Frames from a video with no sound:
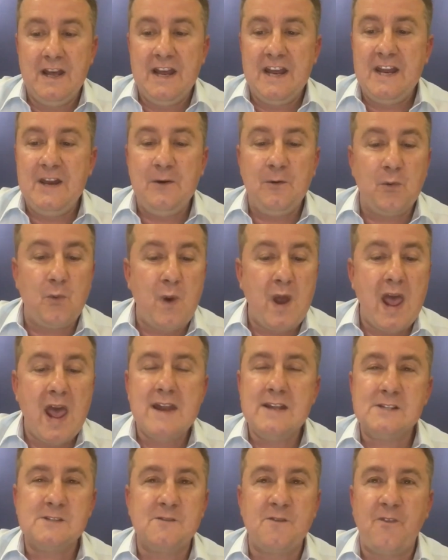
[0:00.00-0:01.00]
He
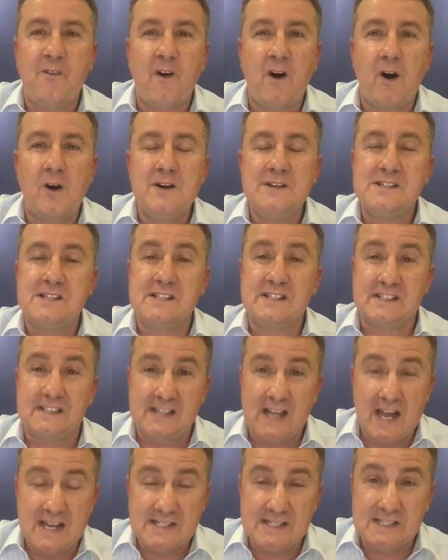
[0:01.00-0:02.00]
ran as far
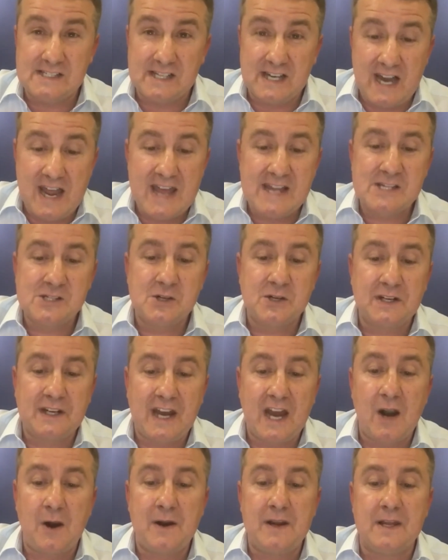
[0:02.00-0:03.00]
as his legs could
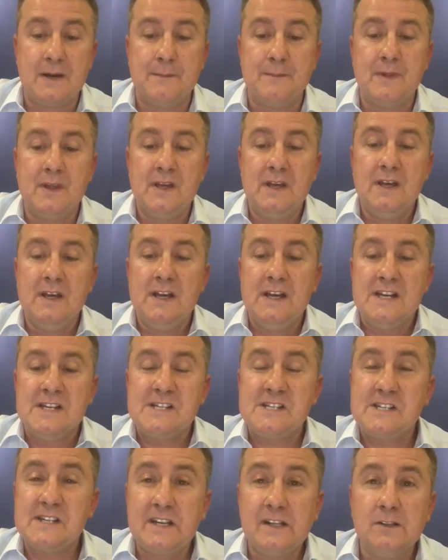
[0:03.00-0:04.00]
carry him,
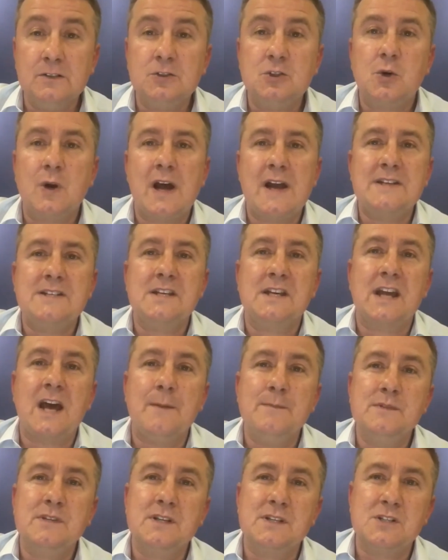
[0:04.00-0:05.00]
still trying to
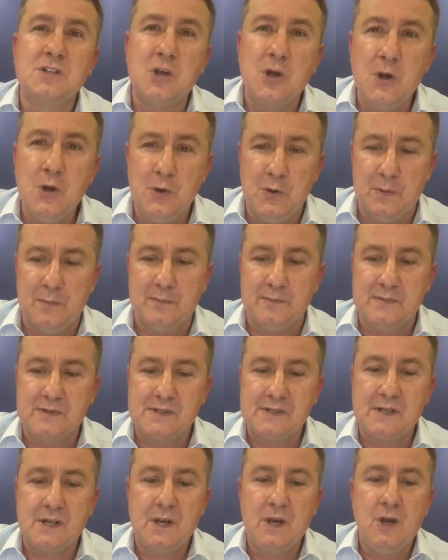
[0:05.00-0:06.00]
come to
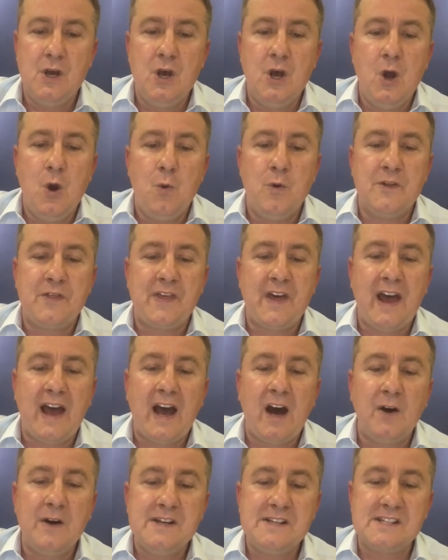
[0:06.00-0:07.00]
terms with
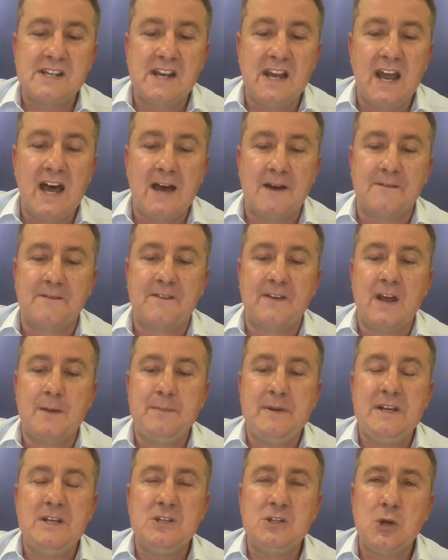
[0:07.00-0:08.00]
how his life
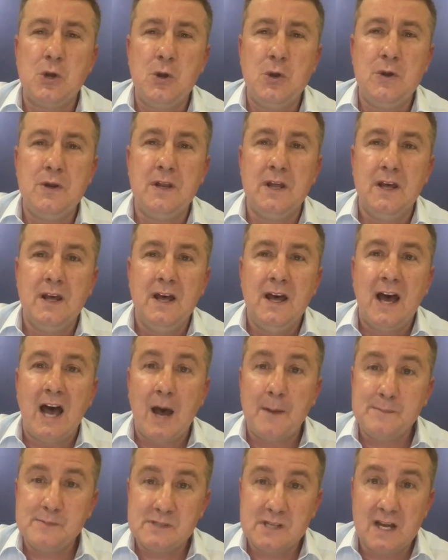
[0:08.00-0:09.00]
had been turned
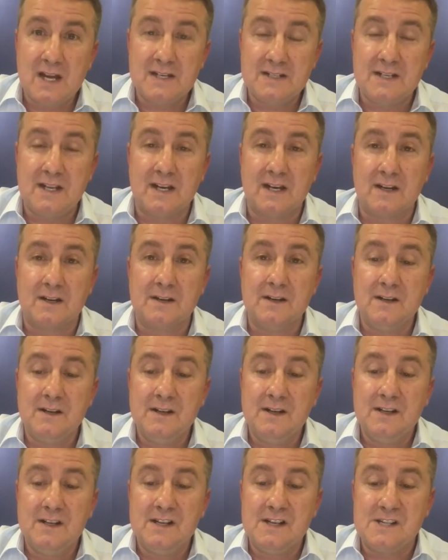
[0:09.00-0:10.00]
upside down
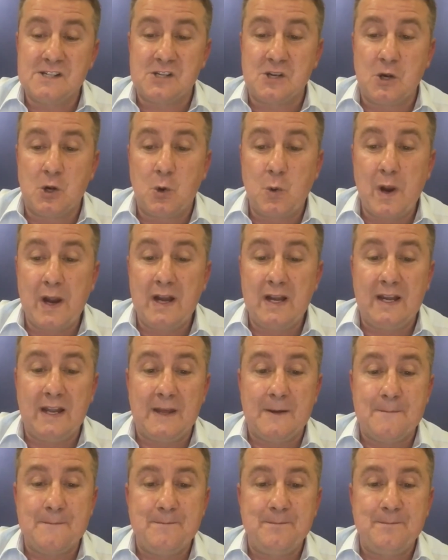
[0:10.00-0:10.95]
so quickly.